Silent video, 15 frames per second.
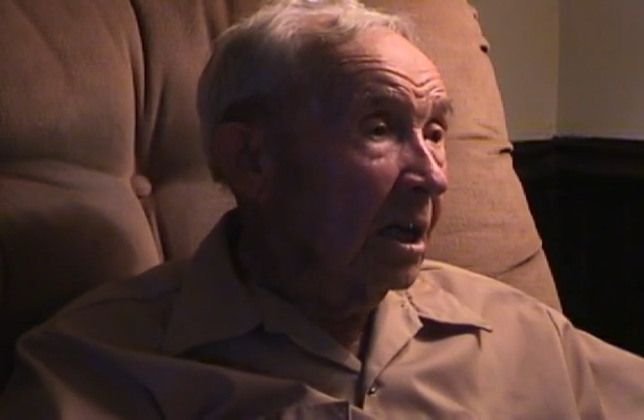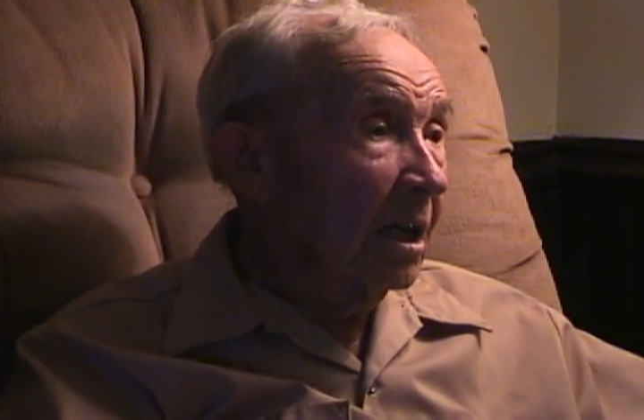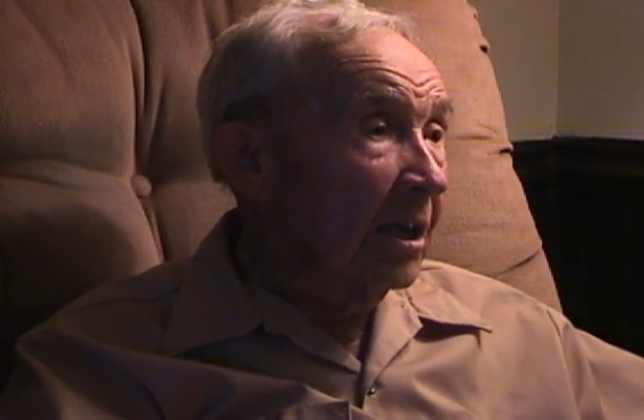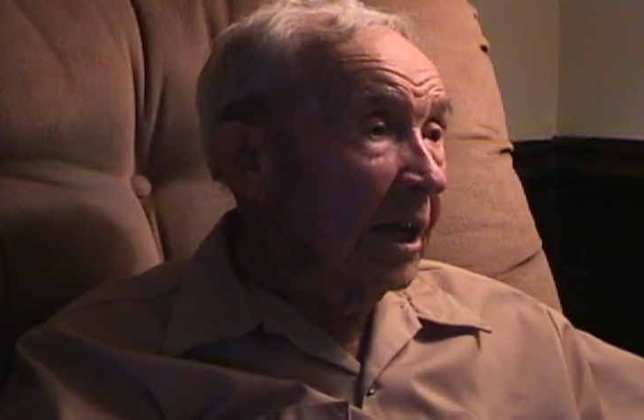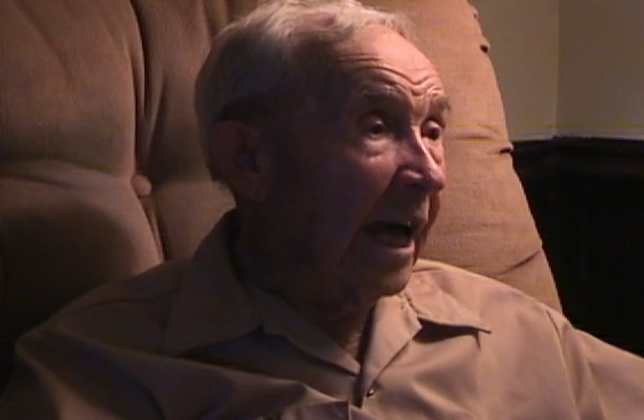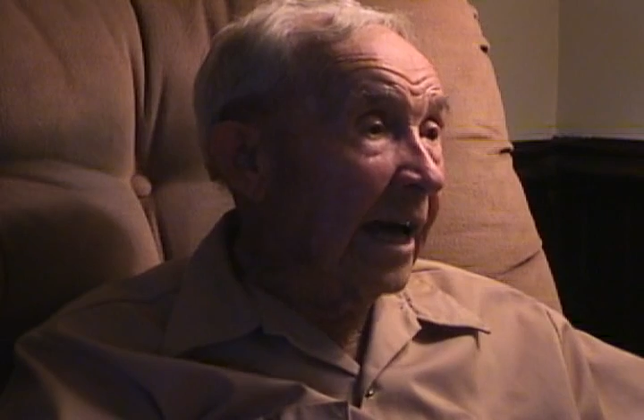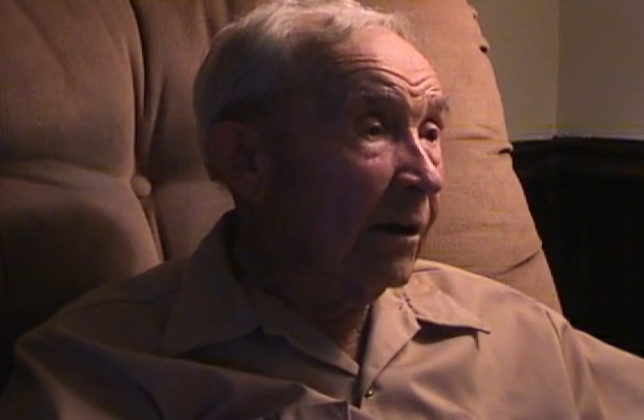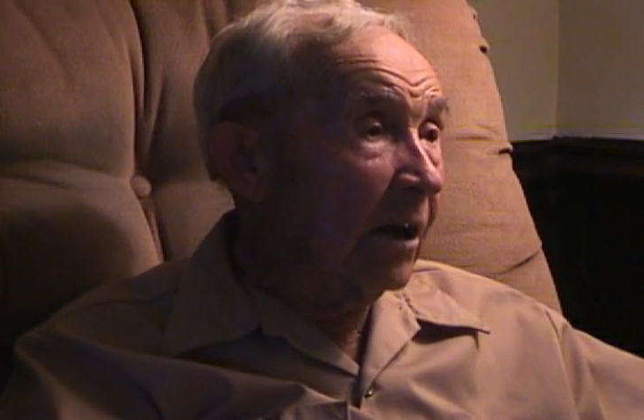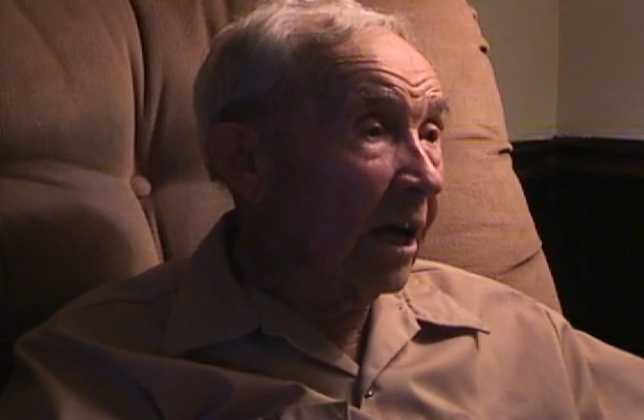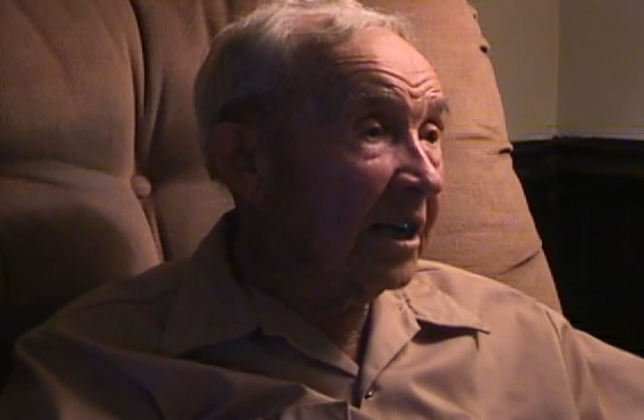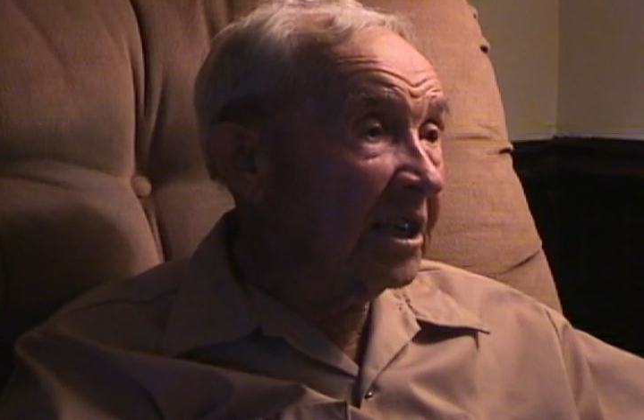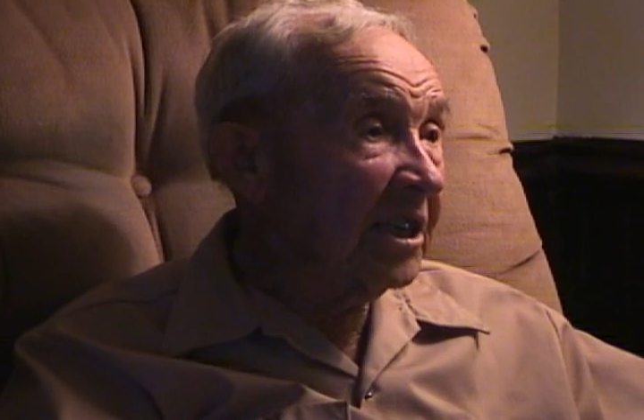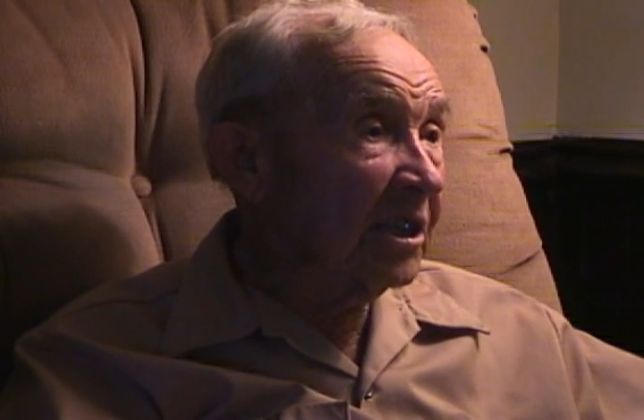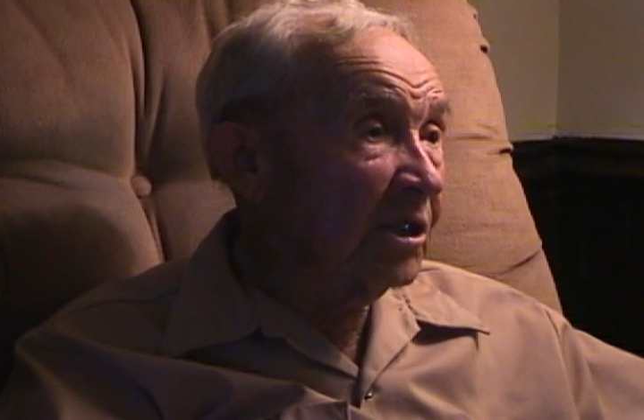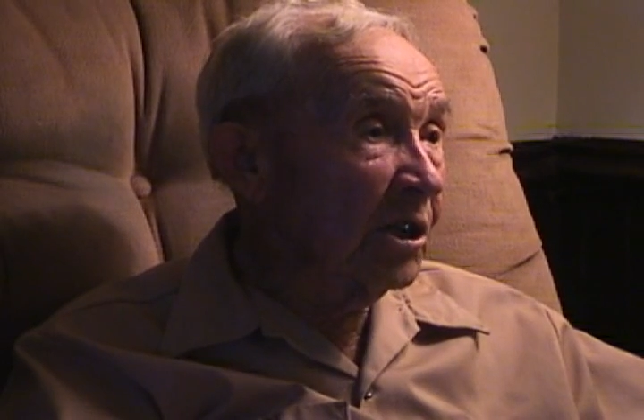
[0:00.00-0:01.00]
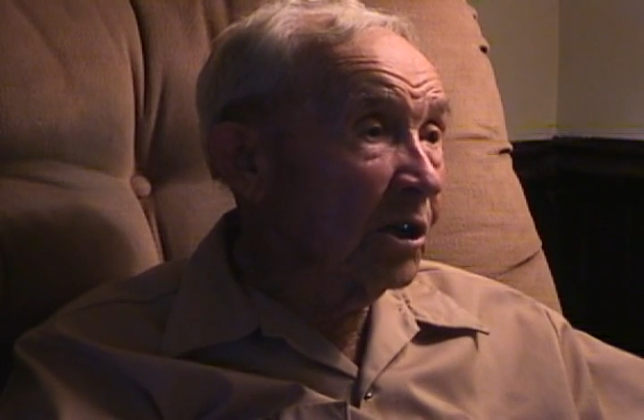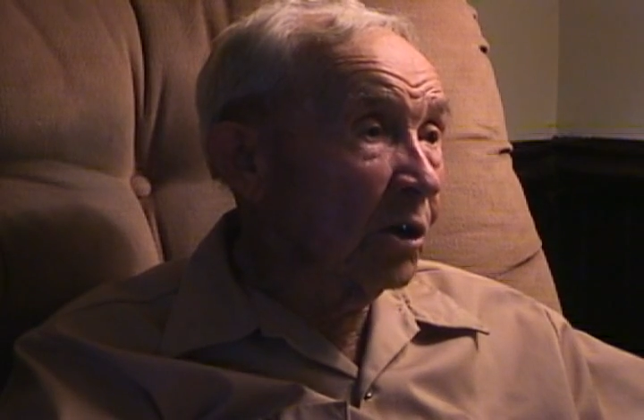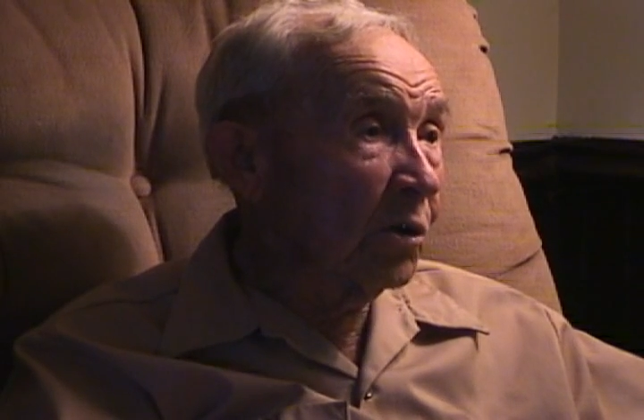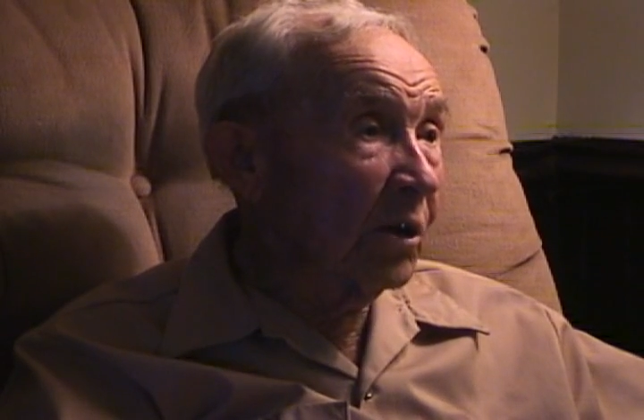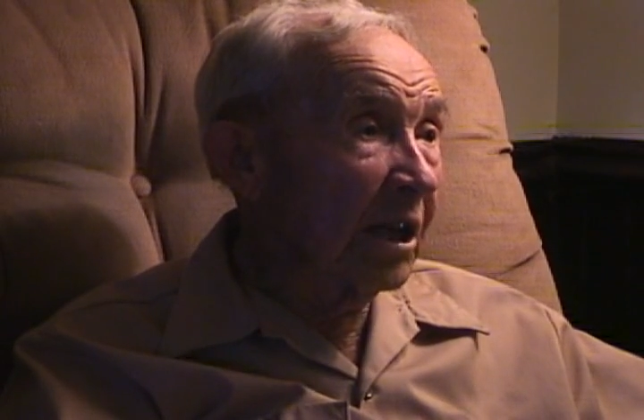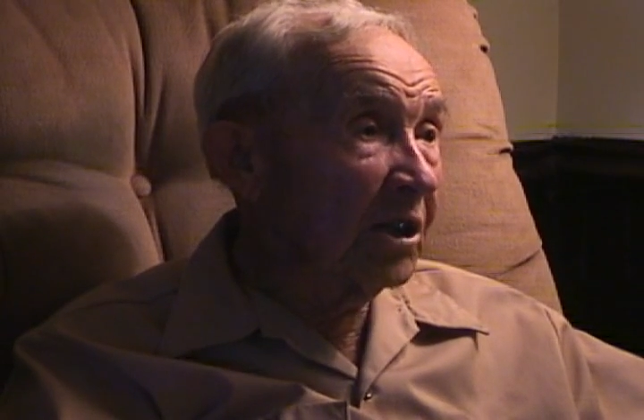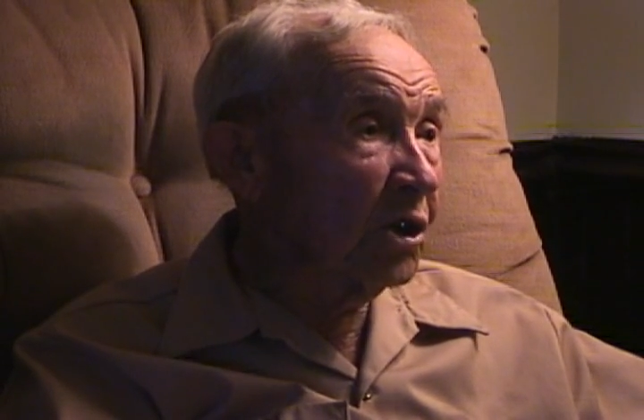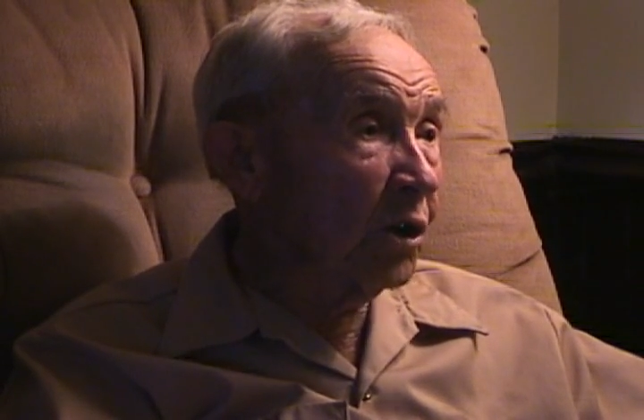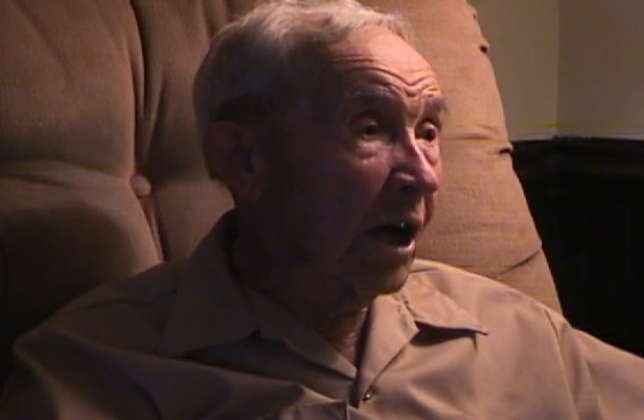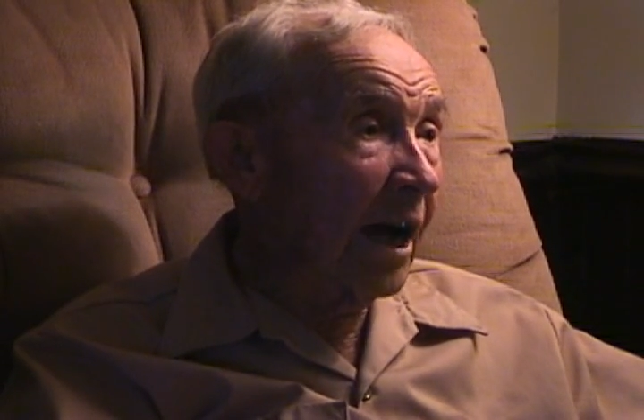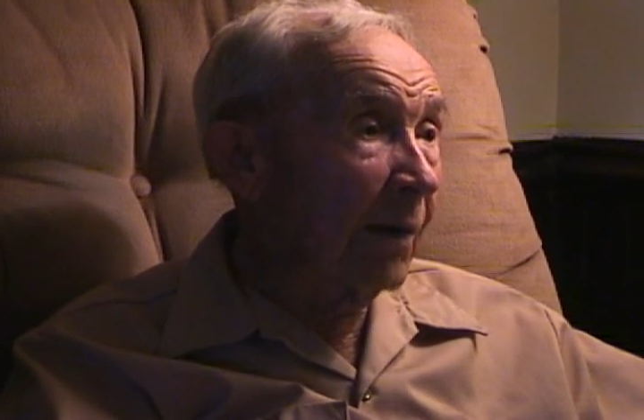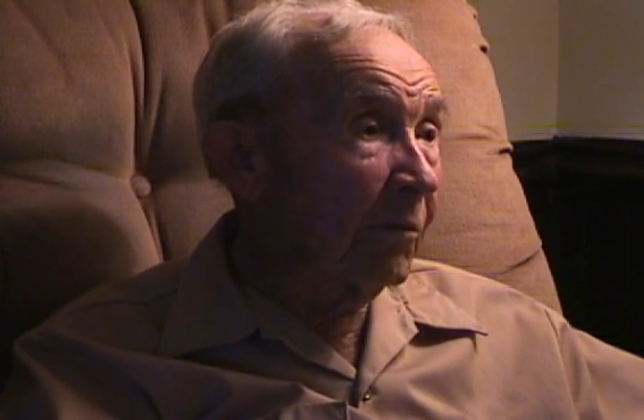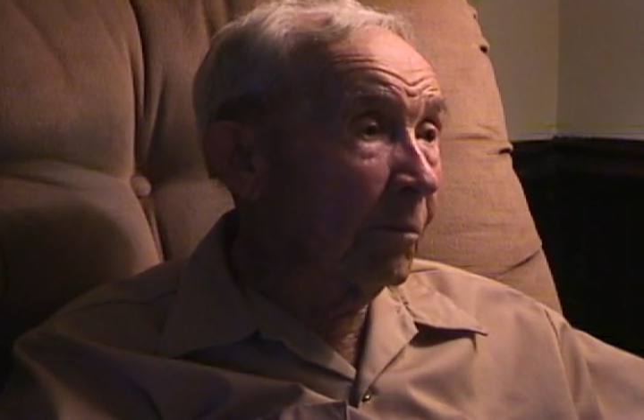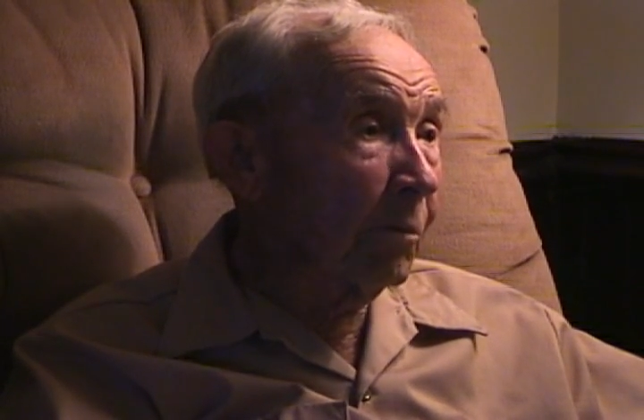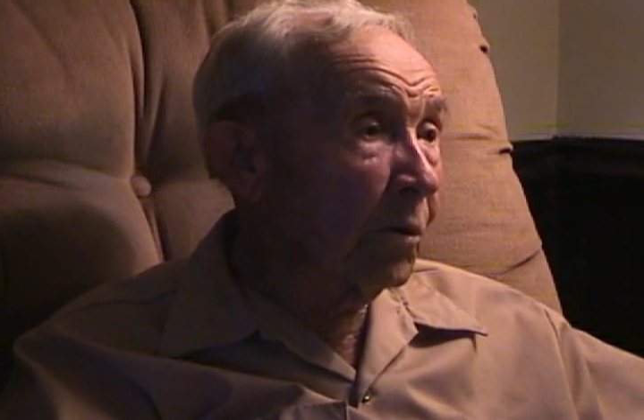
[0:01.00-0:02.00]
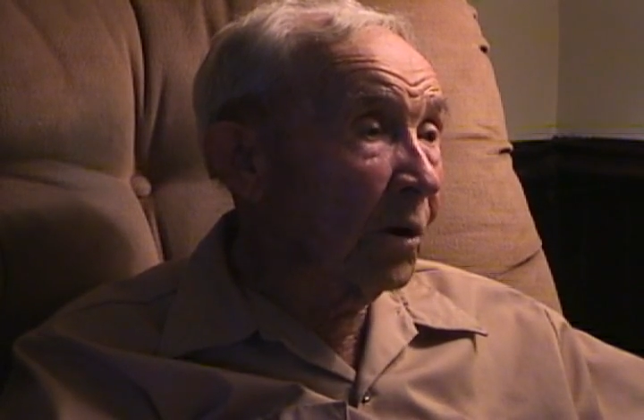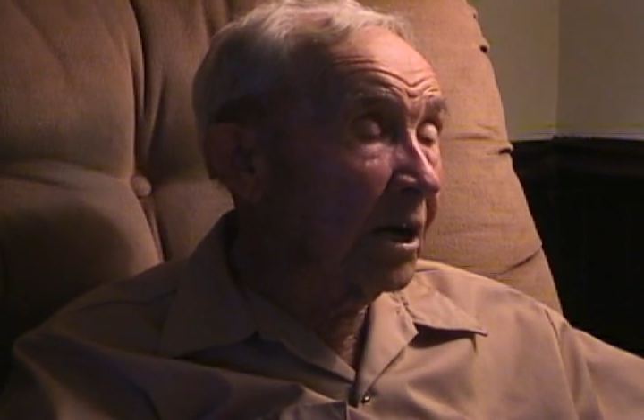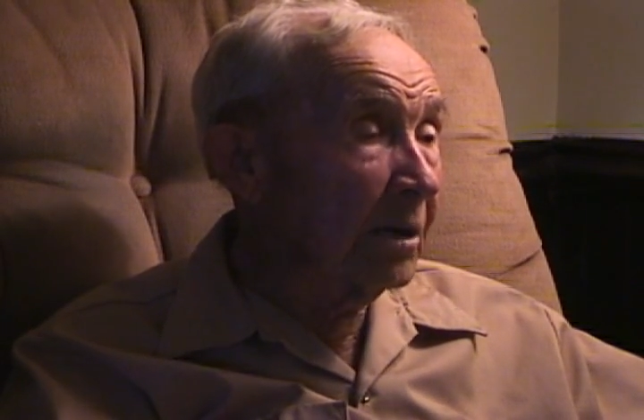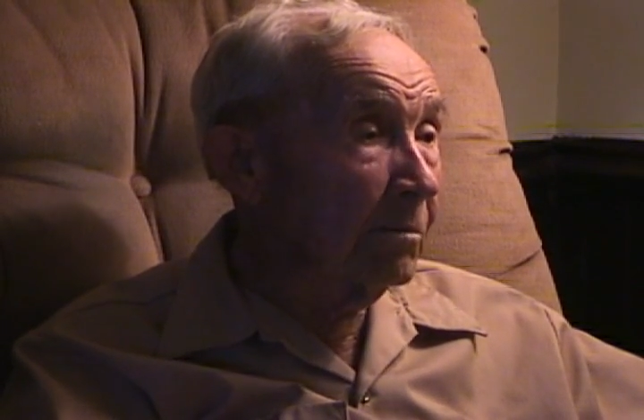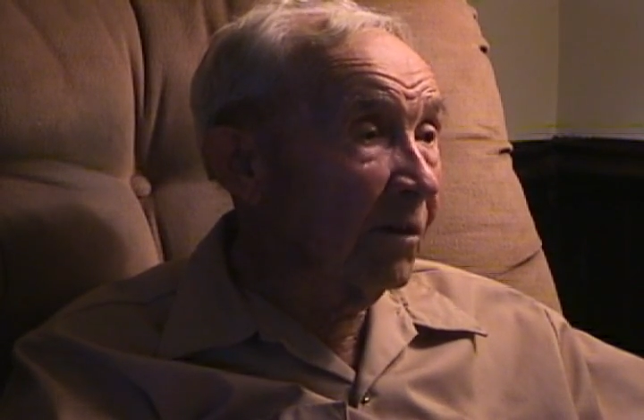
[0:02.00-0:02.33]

They had a lot of, they should have a parade